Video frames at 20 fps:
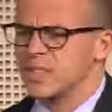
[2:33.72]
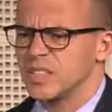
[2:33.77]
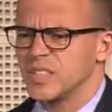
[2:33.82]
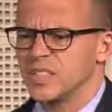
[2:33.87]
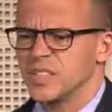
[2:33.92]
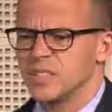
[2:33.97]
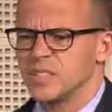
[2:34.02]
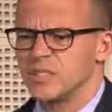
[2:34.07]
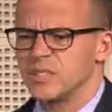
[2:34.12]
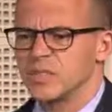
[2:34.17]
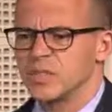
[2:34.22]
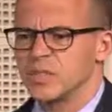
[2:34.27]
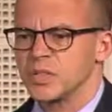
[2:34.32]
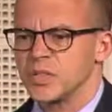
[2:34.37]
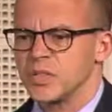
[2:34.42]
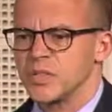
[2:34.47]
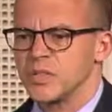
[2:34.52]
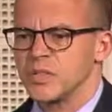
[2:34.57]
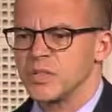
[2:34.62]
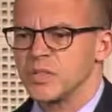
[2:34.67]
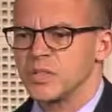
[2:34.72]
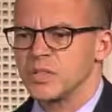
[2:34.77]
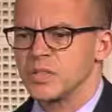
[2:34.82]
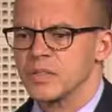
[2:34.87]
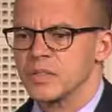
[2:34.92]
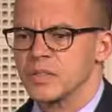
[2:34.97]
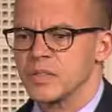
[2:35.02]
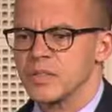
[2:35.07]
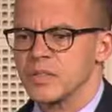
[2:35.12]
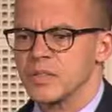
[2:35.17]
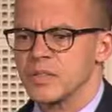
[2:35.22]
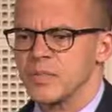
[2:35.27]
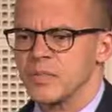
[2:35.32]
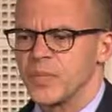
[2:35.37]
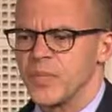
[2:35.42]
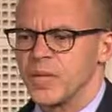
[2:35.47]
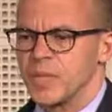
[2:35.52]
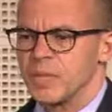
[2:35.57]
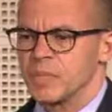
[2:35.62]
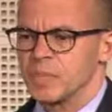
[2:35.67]
here, for instance, are these uh,
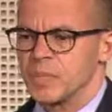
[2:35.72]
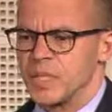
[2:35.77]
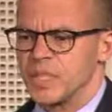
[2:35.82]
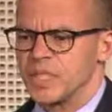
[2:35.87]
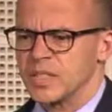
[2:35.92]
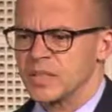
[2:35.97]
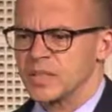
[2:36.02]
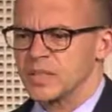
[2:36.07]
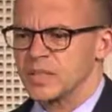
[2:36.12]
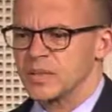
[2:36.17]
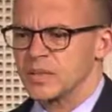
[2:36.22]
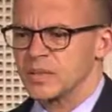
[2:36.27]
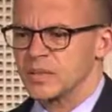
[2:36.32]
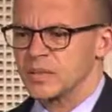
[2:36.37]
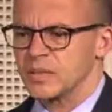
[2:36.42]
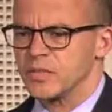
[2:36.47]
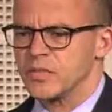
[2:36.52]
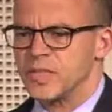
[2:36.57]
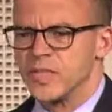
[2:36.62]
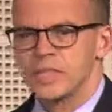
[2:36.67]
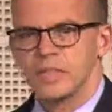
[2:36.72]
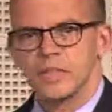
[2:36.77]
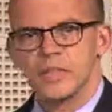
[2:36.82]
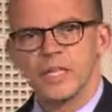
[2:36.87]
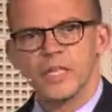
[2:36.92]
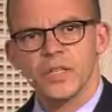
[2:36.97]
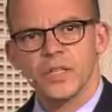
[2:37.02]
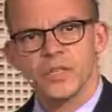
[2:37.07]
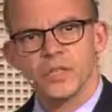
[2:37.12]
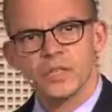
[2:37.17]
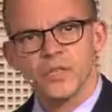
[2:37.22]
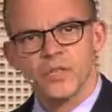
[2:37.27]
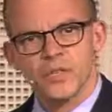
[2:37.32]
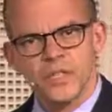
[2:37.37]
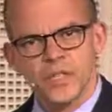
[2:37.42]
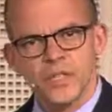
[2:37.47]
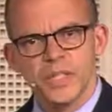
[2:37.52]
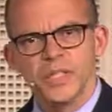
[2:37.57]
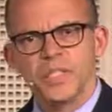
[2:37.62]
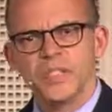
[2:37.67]
uh, the fact that they are not
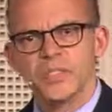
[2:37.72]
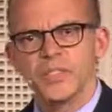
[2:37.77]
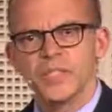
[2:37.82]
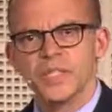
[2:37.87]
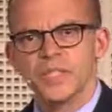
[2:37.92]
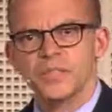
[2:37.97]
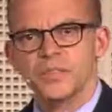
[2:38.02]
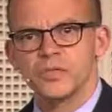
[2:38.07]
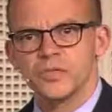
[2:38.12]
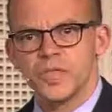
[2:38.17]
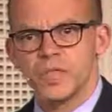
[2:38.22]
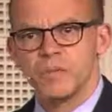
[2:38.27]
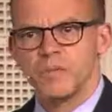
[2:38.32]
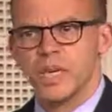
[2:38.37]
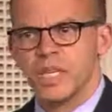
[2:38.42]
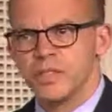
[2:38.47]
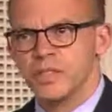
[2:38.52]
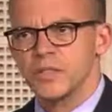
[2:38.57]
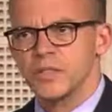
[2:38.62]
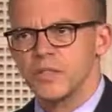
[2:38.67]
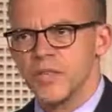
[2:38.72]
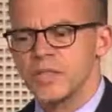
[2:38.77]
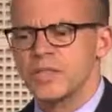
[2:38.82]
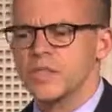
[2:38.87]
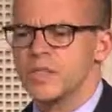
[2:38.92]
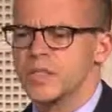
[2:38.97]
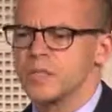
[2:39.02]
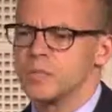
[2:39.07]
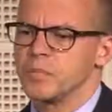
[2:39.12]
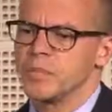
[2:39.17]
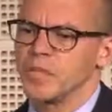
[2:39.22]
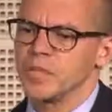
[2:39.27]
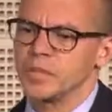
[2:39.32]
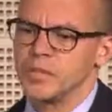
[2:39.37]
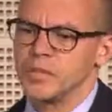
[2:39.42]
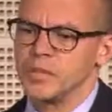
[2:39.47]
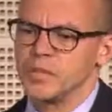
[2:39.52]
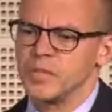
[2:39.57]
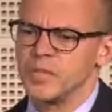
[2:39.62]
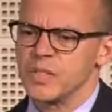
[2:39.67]
spherical, they are multifaceted
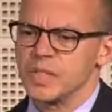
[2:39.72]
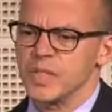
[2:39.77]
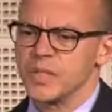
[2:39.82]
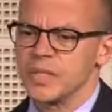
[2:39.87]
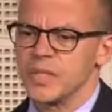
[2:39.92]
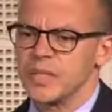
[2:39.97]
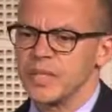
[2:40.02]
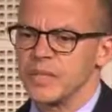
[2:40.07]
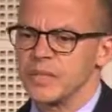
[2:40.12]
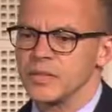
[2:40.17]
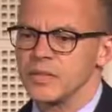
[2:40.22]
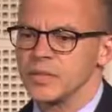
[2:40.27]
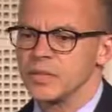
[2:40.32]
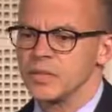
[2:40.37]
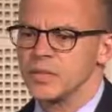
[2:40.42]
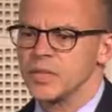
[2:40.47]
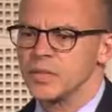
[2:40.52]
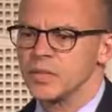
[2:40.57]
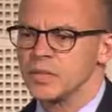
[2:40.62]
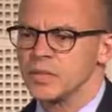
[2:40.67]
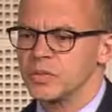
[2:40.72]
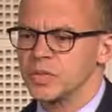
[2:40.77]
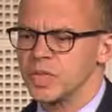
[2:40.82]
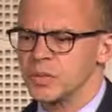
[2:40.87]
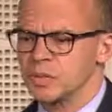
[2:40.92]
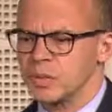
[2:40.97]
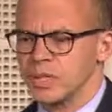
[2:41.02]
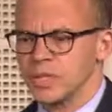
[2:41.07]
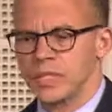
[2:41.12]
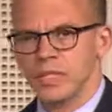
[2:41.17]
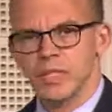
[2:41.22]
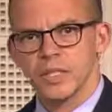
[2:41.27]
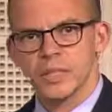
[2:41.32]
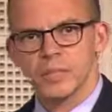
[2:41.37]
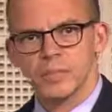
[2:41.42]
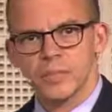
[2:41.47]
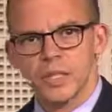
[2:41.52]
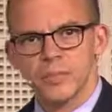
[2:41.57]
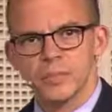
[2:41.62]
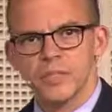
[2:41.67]
particles, and, and uh, due to their particular
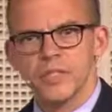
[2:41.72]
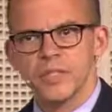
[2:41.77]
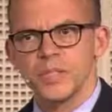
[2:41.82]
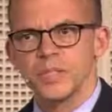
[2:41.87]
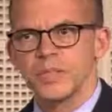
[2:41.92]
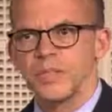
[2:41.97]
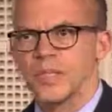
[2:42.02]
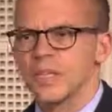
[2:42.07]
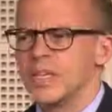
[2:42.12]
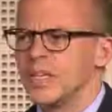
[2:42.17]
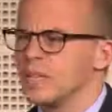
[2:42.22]
properties,